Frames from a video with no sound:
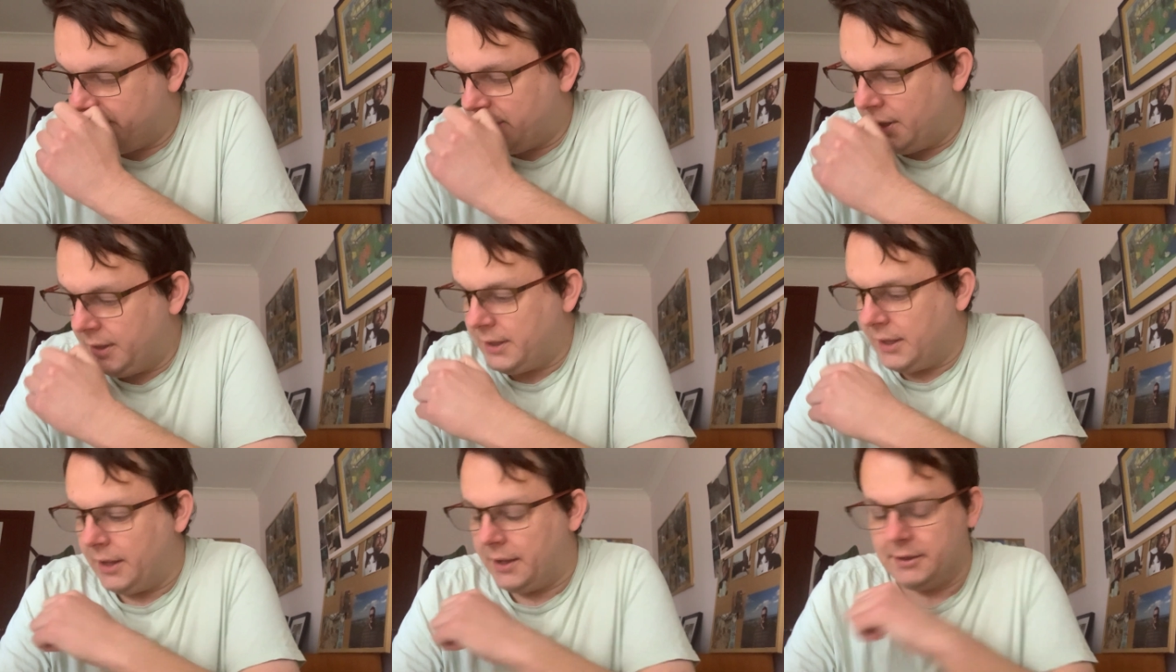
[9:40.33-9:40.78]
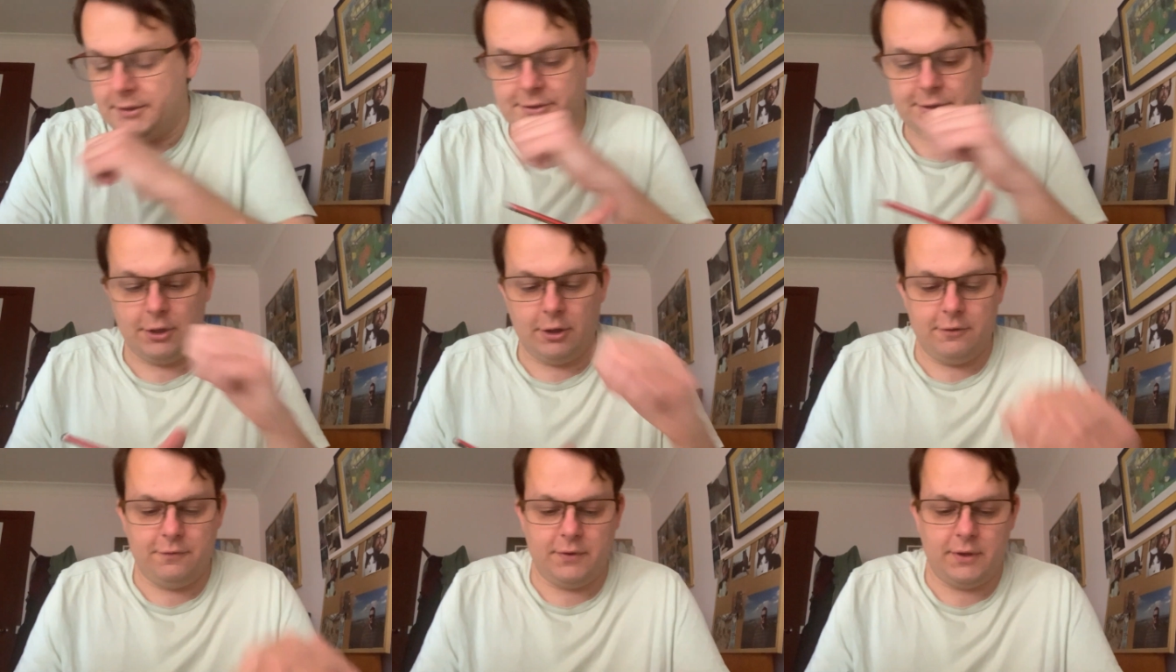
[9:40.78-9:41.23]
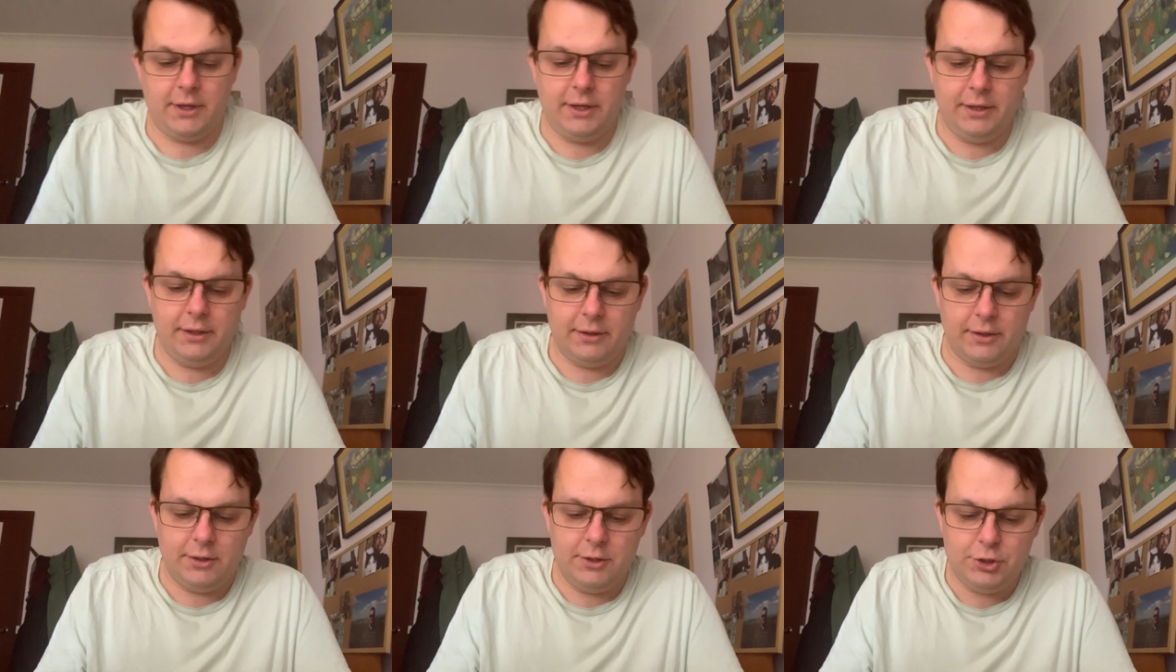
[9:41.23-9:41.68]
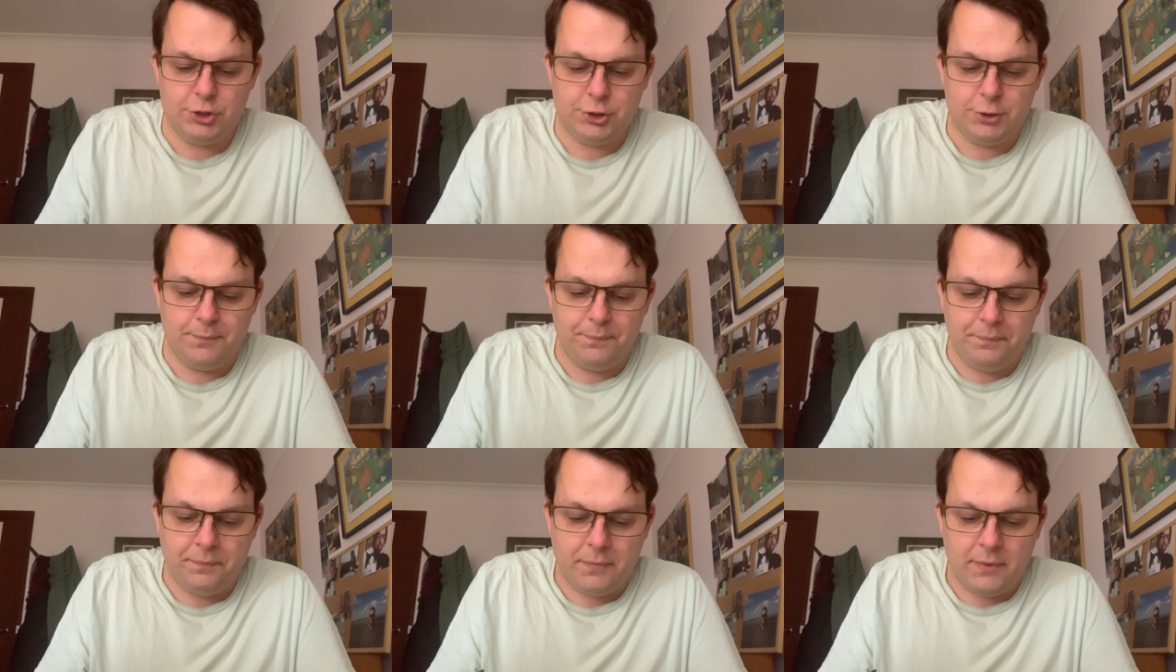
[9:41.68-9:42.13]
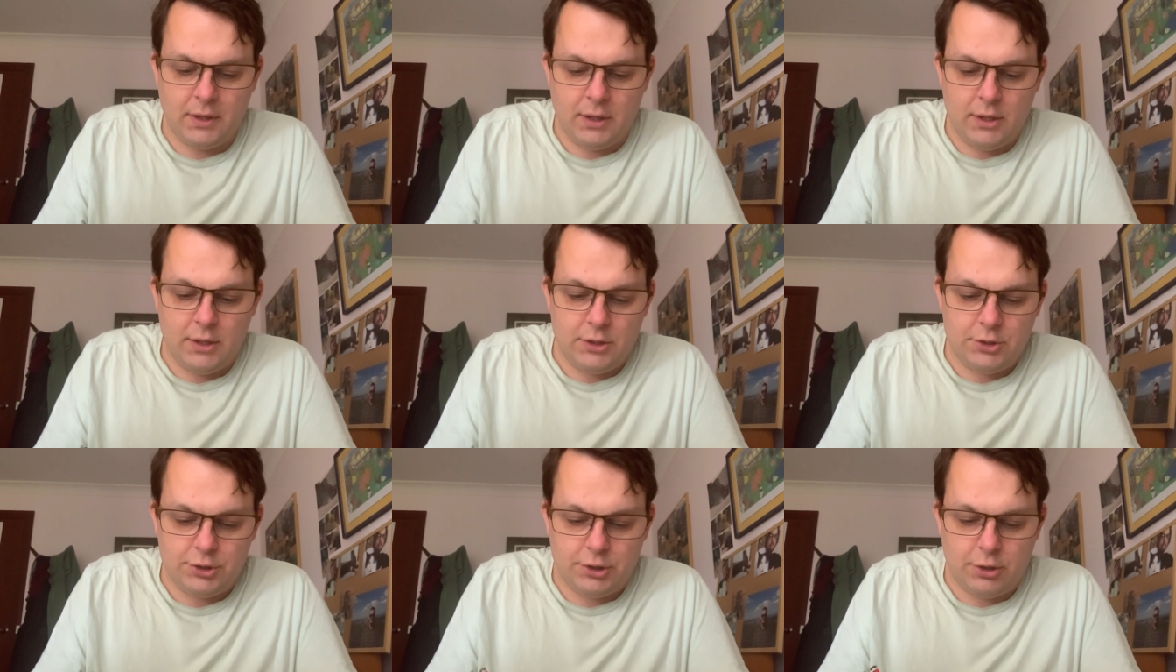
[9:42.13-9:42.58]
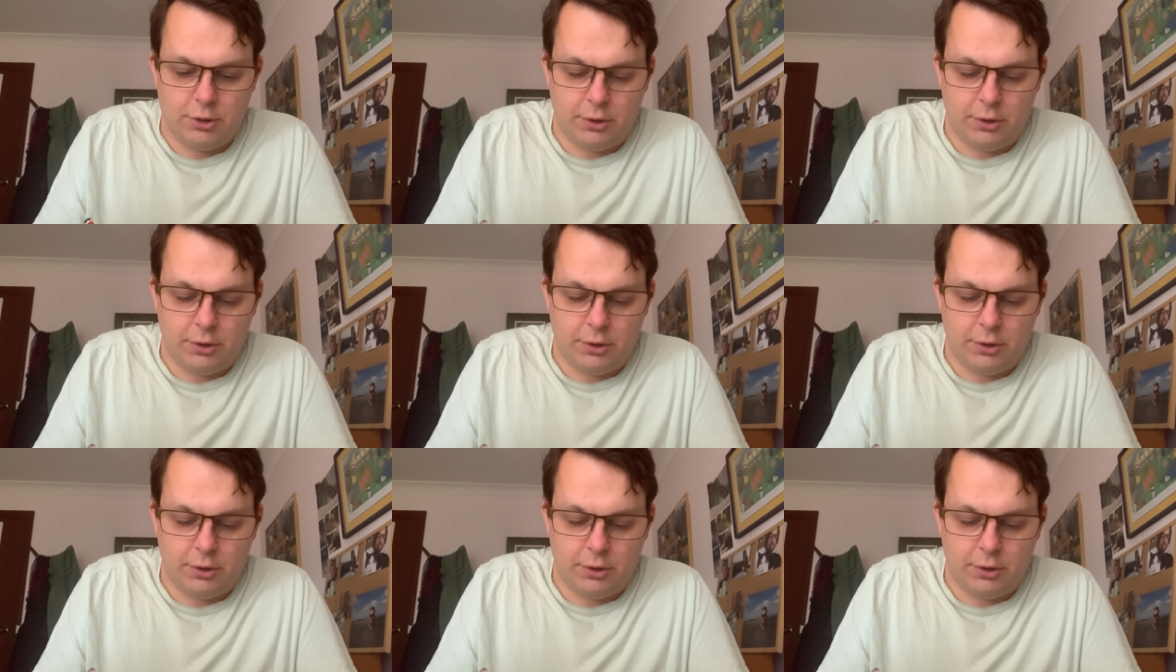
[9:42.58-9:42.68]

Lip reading: Okay, so for English, she